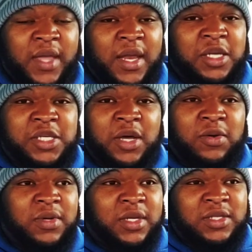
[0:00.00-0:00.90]
Danny
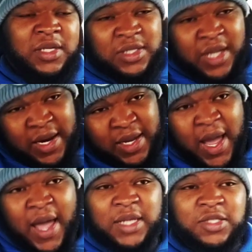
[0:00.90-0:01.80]
Sheldon is not a
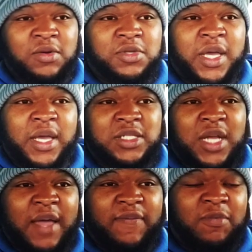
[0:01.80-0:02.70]
guy that's going to change
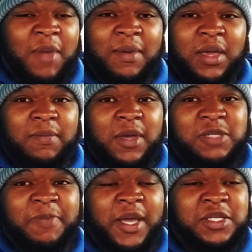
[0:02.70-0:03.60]
life. You maybe he could
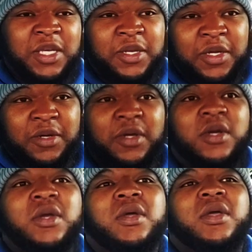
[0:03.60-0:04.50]
be a space eater
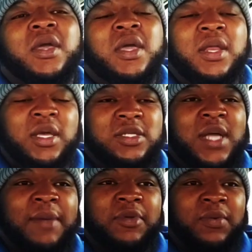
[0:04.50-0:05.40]
and he could
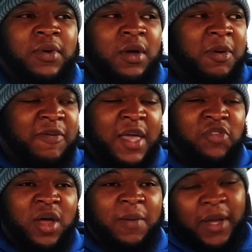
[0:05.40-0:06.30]
stop the run, but if
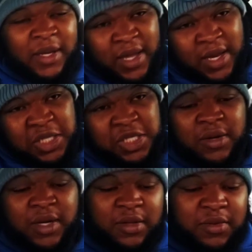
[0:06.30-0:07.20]
they try and play Danny
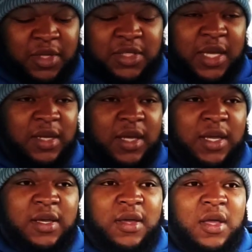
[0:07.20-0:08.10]
Sheldon at the 3
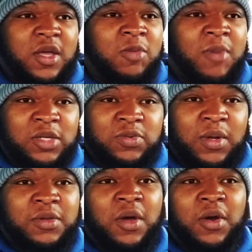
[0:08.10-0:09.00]
technique, you might as
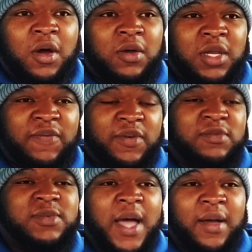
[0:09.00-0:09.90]
well throw the whole
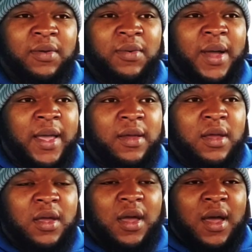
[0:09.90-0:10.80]
defensive tackle away.
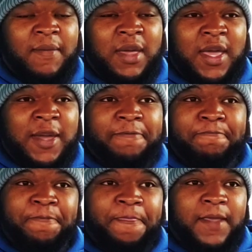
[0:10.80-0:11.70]
I mean,